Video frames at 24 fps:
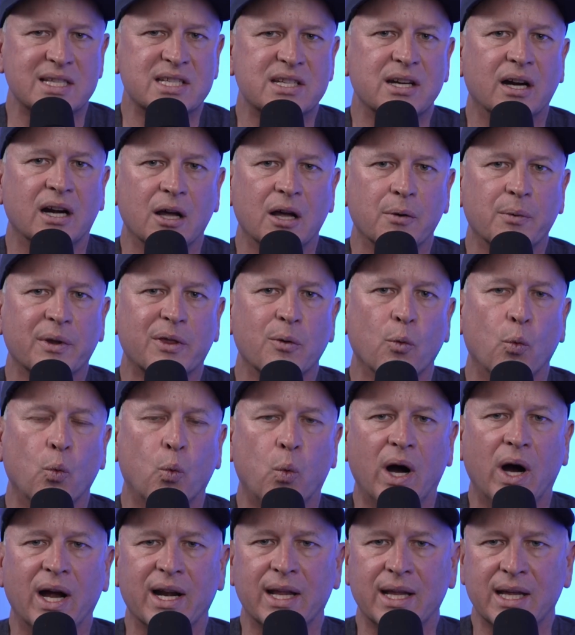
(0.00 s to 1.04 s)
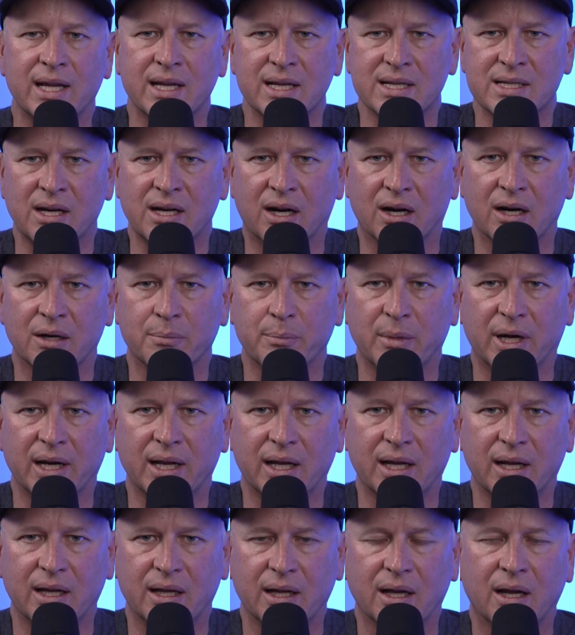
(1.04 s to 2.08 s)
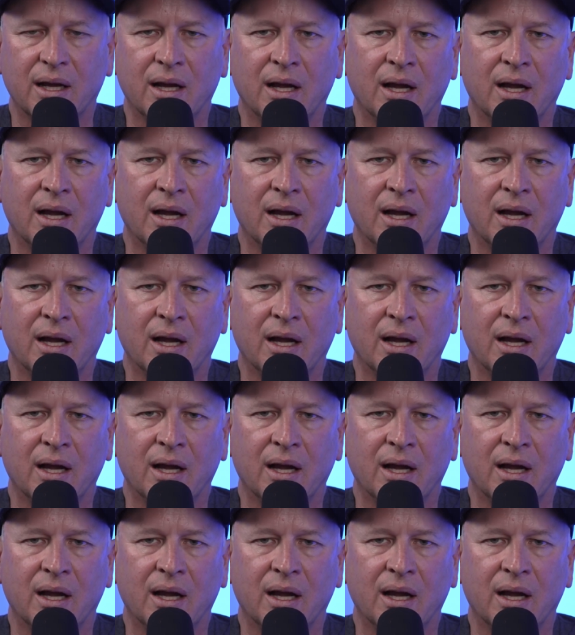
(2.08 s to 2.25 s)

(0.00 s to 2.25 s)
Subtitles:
Let's start out with what is hard money.